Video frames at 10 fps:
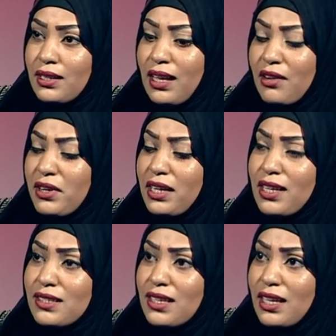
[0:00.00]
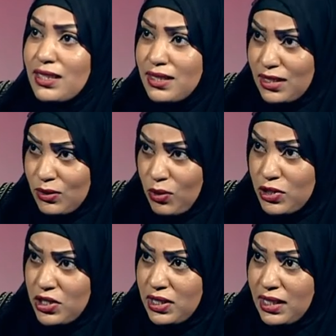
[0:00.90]
I realized that as he's
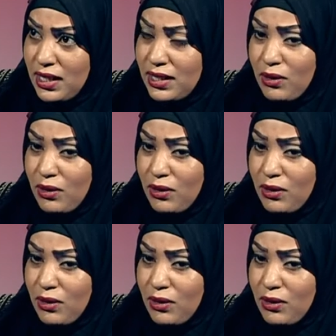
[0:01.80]
watching that,